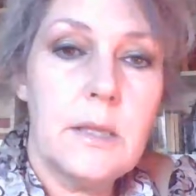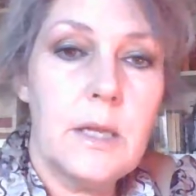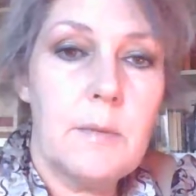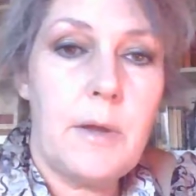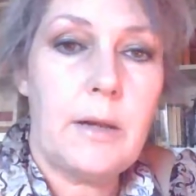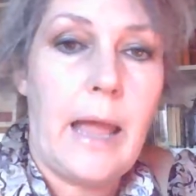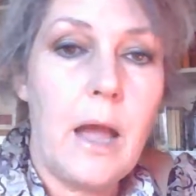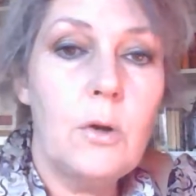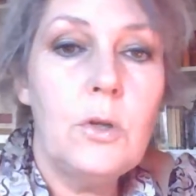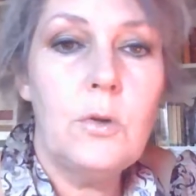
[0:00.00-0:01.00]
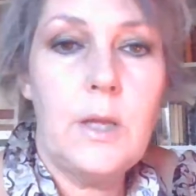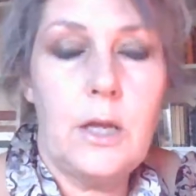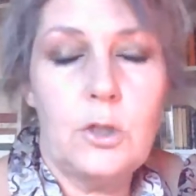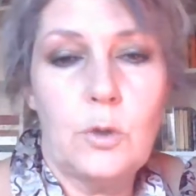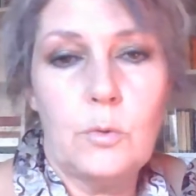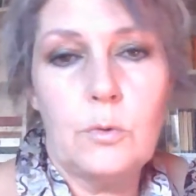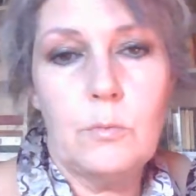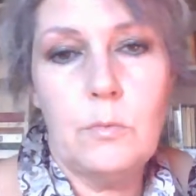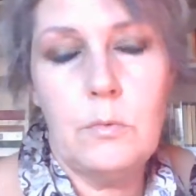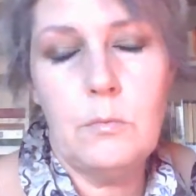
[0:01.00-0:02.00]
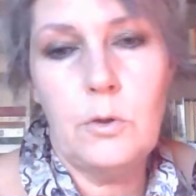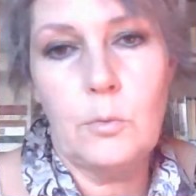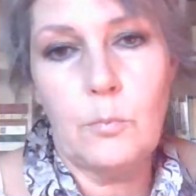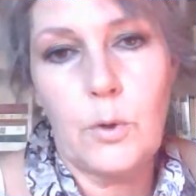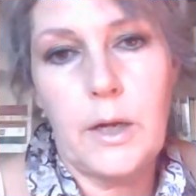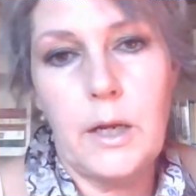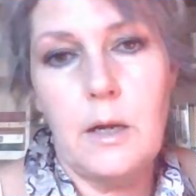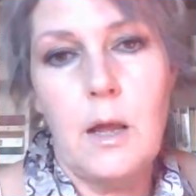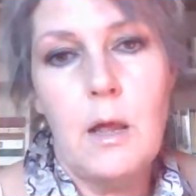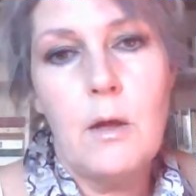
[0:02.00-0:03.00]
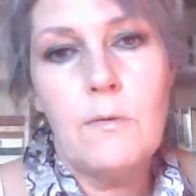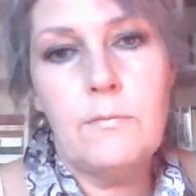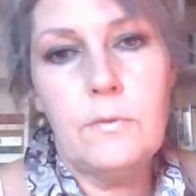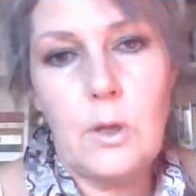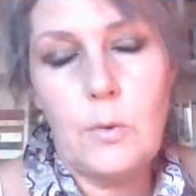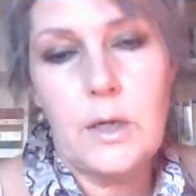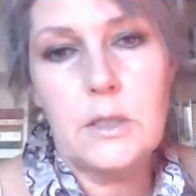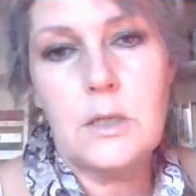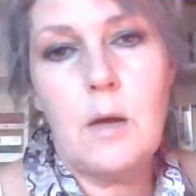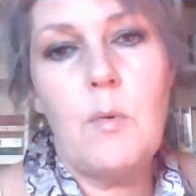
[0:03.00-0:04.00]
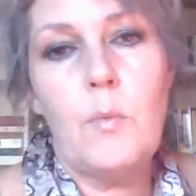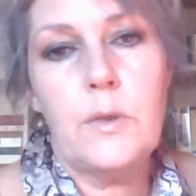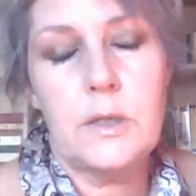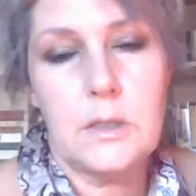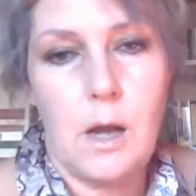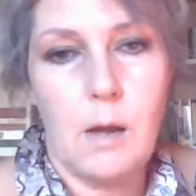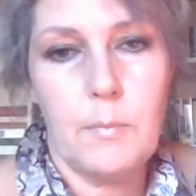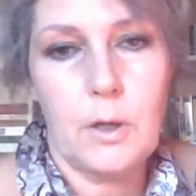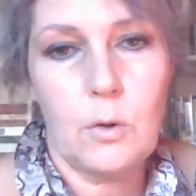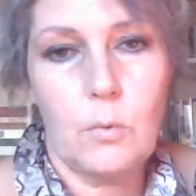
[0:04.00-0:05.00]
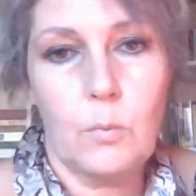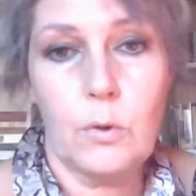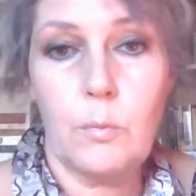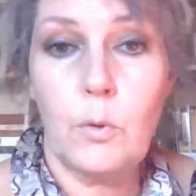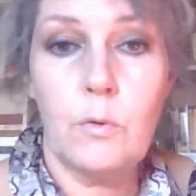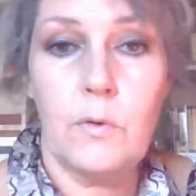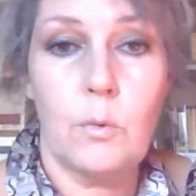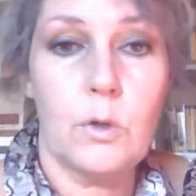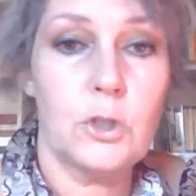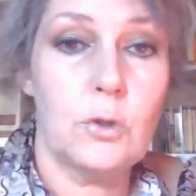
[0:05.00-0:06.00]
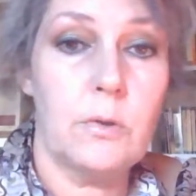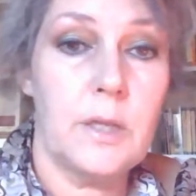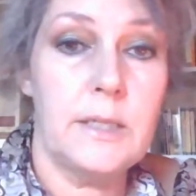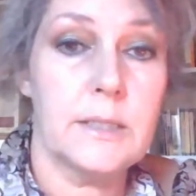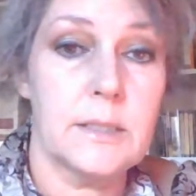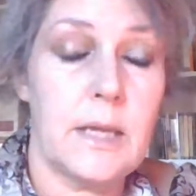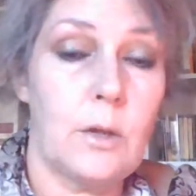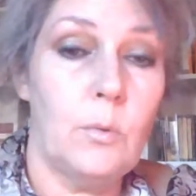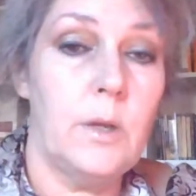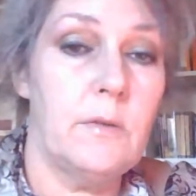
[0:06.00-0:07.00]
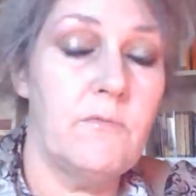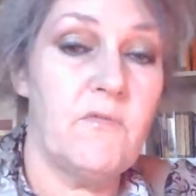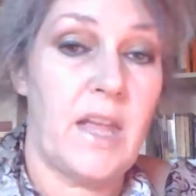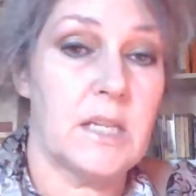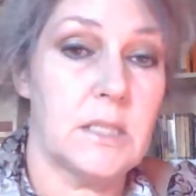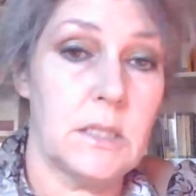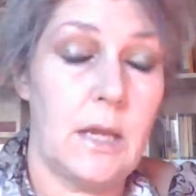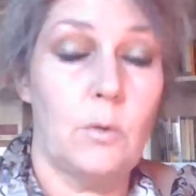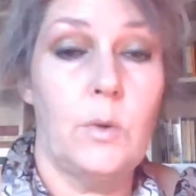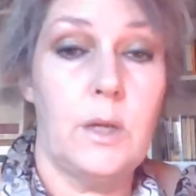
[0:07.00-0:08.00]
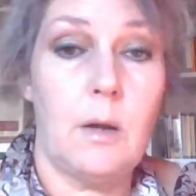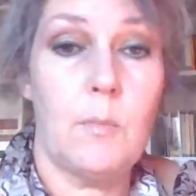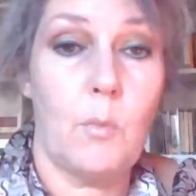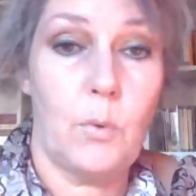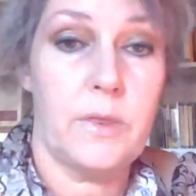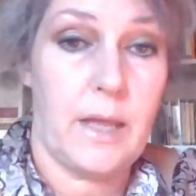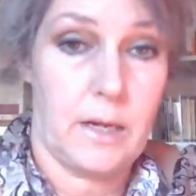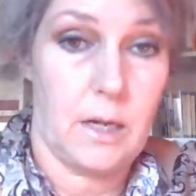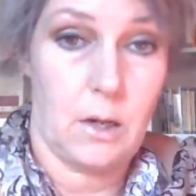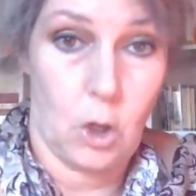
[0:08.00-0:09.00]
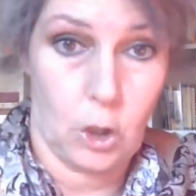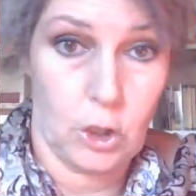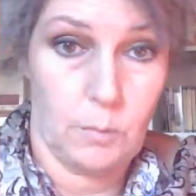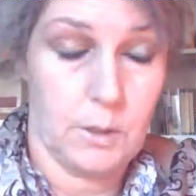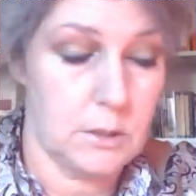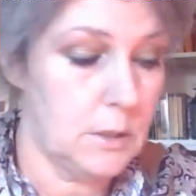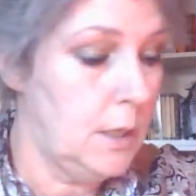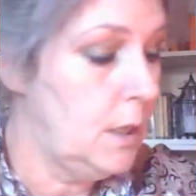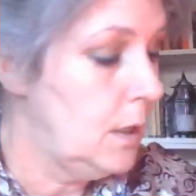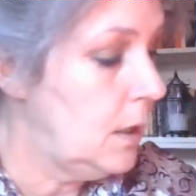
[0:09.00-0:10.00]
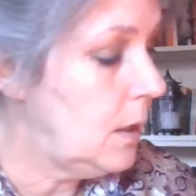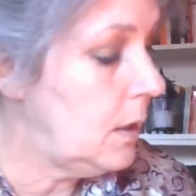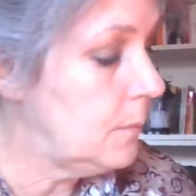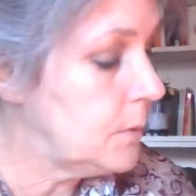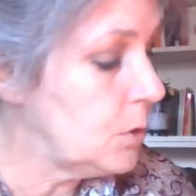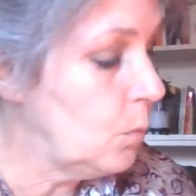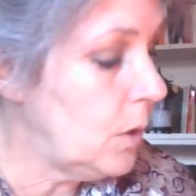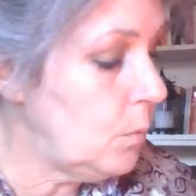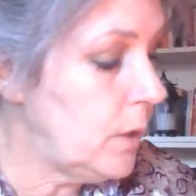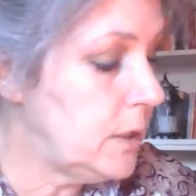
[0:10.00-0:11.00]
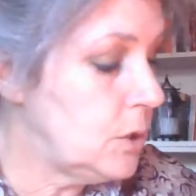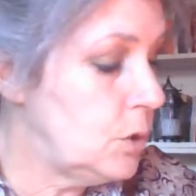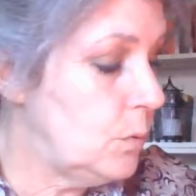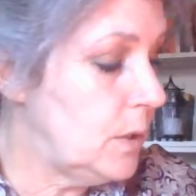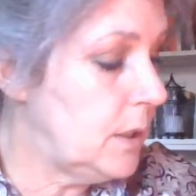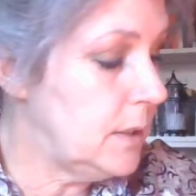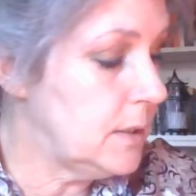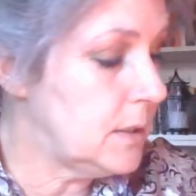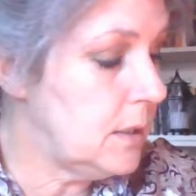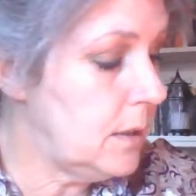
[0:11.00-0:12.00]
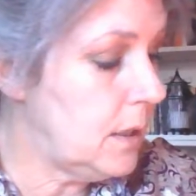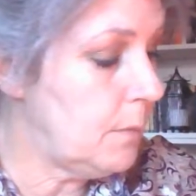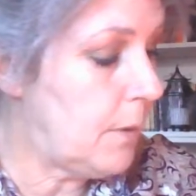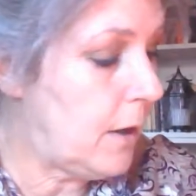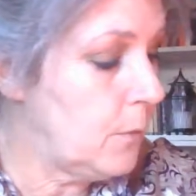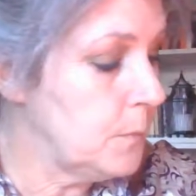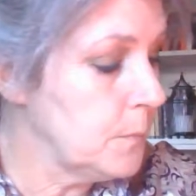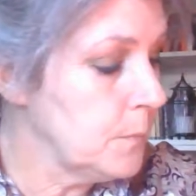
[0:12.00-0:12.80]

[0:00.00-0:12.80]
think about how do you get your brain flowing to come up with a topic worth proving. What's your thesis? How do we invent? How do we come up with that argument? So one way to do it is to think about